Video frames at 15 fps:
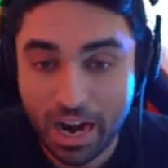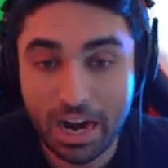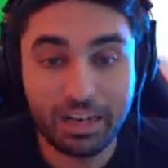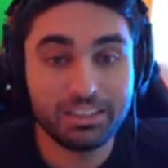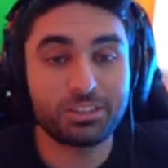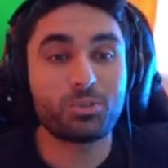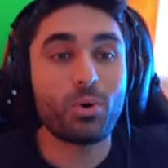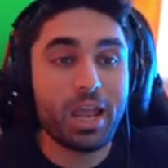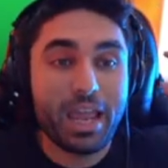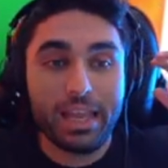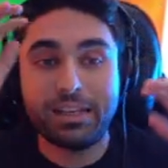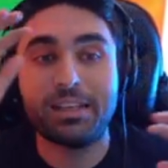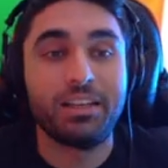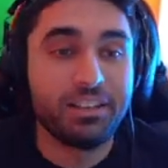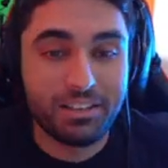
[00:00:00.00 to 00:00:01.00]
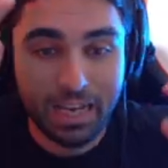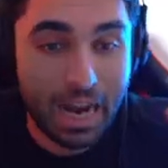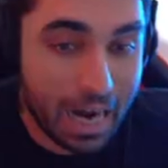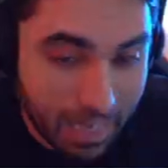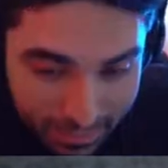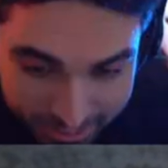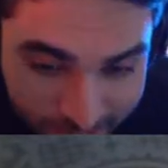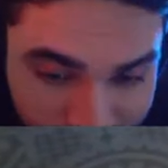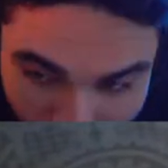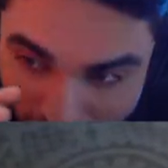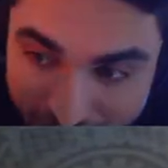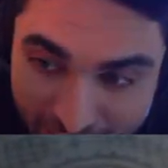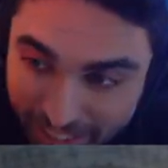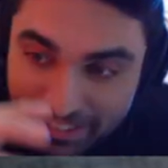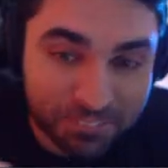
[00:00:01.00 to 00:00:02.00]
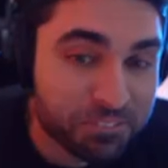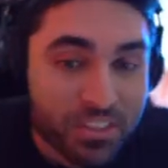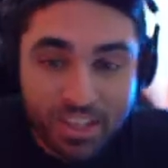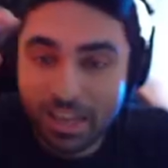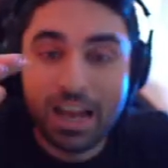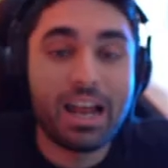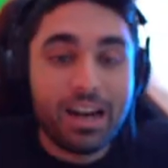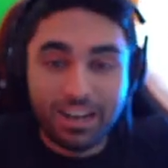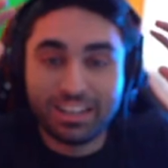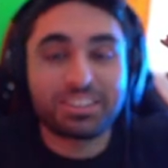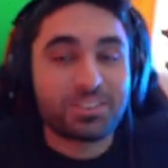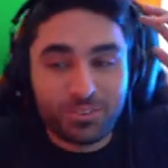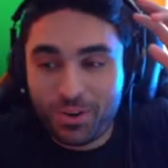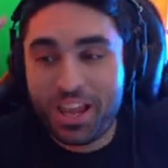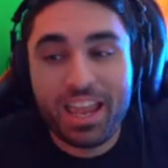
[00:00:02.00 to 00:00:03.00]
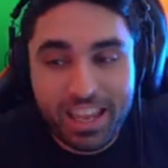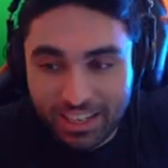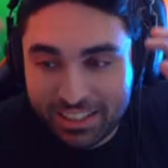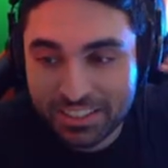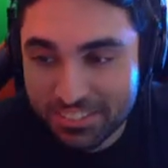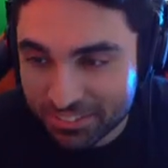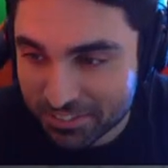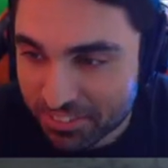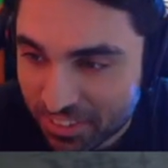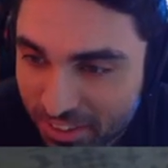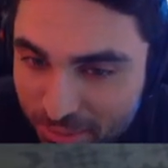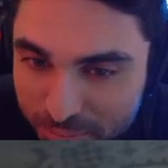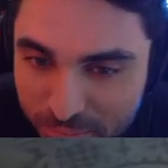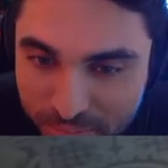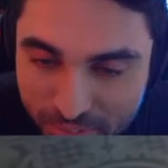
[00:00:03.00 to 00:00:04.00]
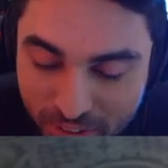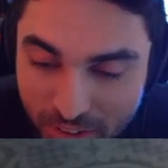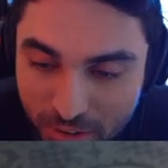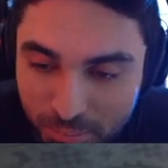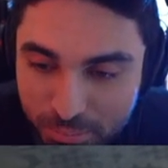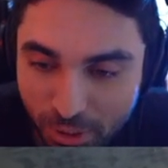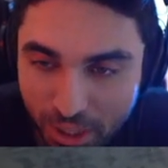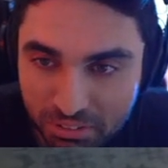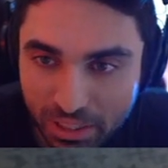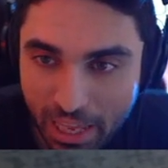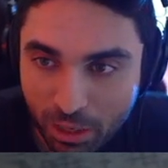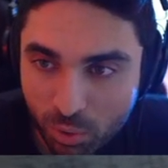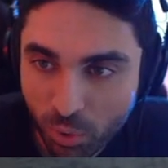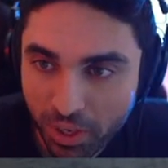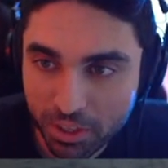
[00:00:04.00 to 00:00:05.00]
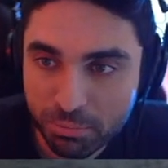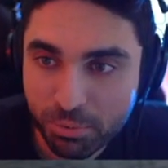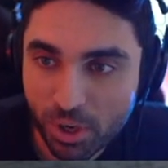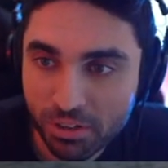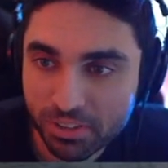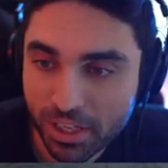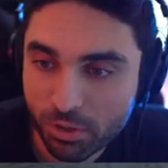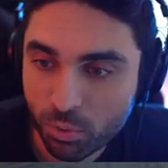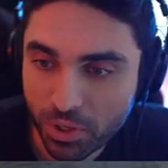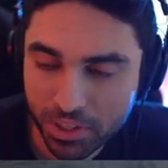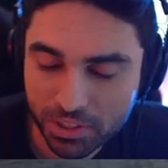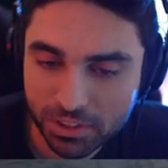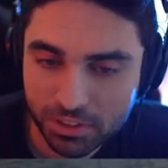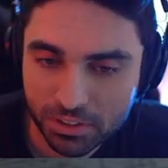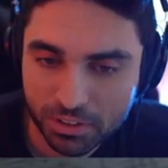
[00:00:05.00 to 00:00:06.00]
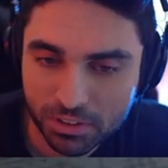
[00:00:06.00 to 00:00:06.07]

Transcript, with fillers: Earthquake! Earthquake! Earthquake! Probably a quake, probably a quake.